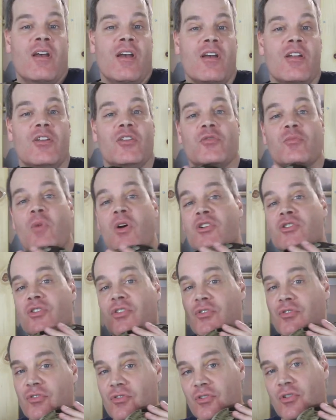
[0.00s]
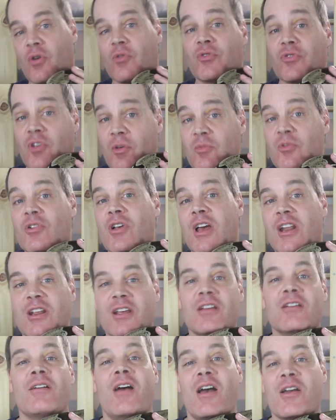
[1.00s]
and as much as, you know,
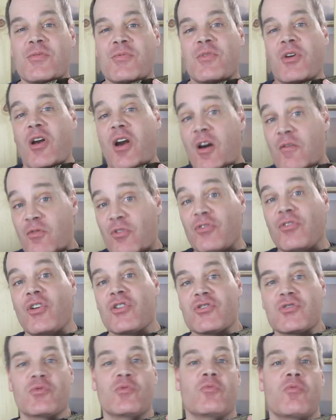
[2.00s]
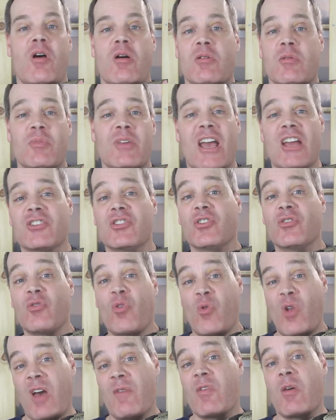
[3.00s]
stimulating the conversation would probably be, I just
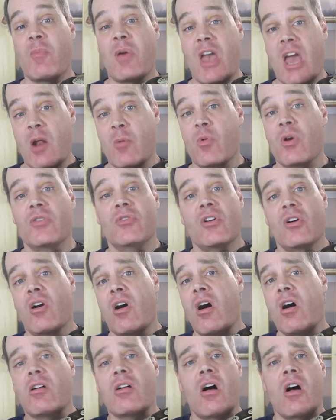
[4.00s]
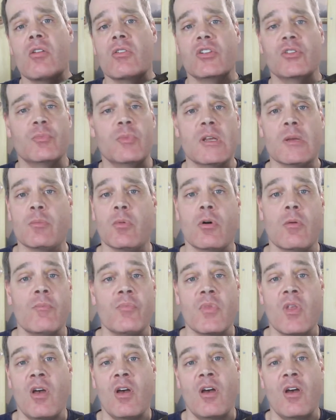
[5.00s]
don't have the bandwidth to call all these people.